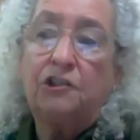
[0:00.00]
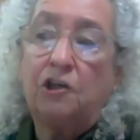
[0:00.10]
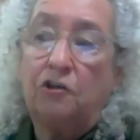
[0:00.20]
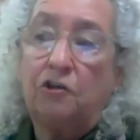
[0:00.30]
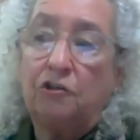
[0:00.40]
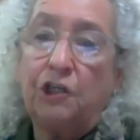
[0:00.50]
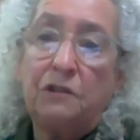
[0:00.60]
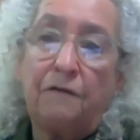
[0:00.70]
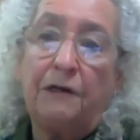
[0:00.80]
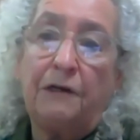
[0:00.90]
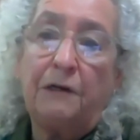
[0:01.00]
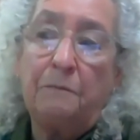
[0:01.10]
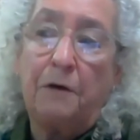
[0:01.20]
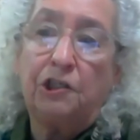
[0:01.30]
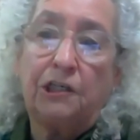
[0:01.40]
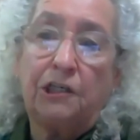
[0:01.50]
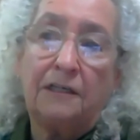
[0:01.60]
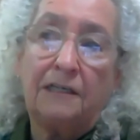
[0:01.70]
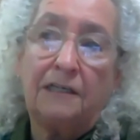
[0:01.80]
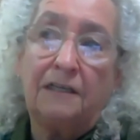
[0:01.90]
So she was very much
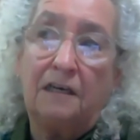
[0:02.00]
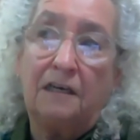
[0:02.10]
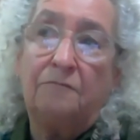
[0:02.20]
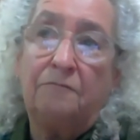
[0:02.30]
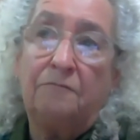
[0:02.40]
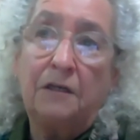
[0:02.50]
uh, in the